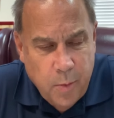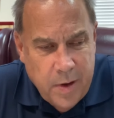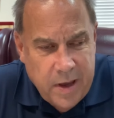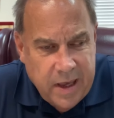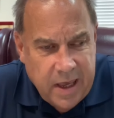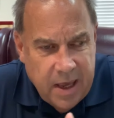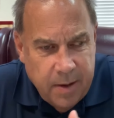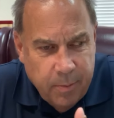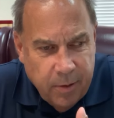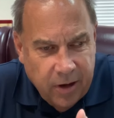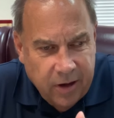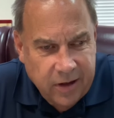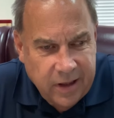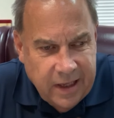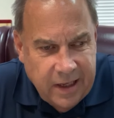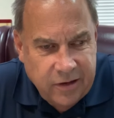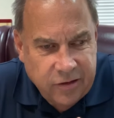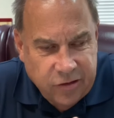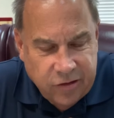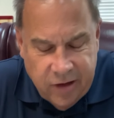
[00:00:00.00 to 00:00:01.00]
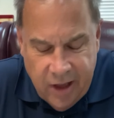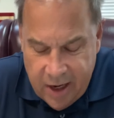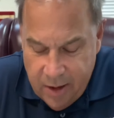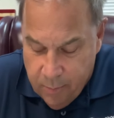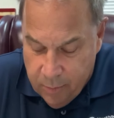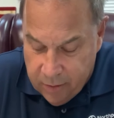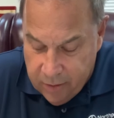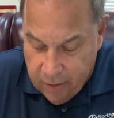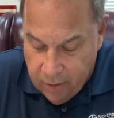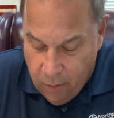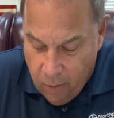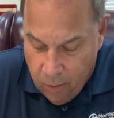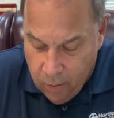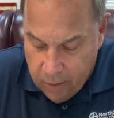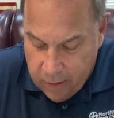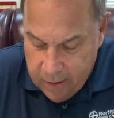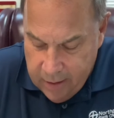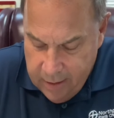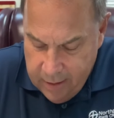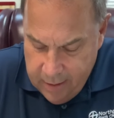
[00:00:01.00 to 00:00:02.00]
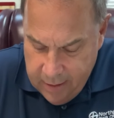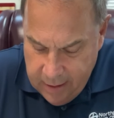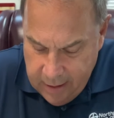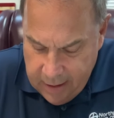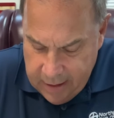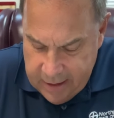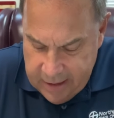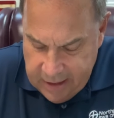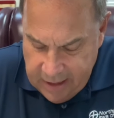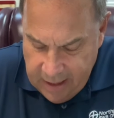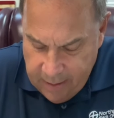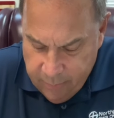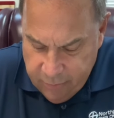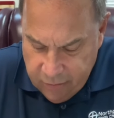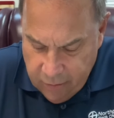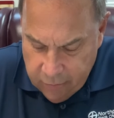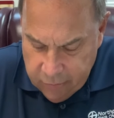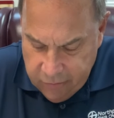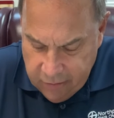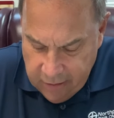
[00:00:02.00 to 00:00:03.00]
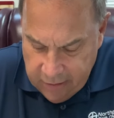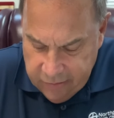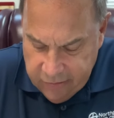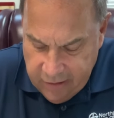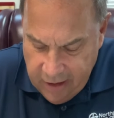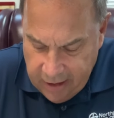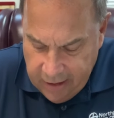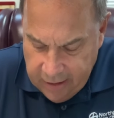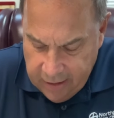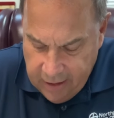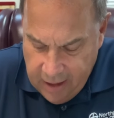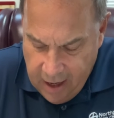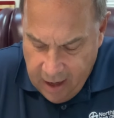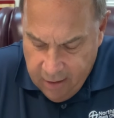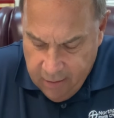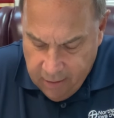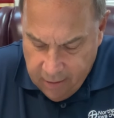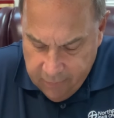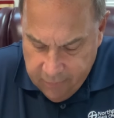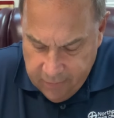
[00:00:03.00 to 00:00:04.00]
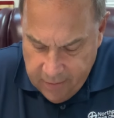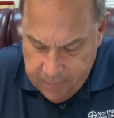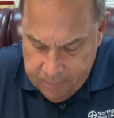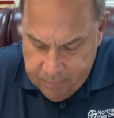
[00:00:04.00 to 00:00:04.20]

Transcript: we keep a clean slate with the Lord, he keeps those things taken care of.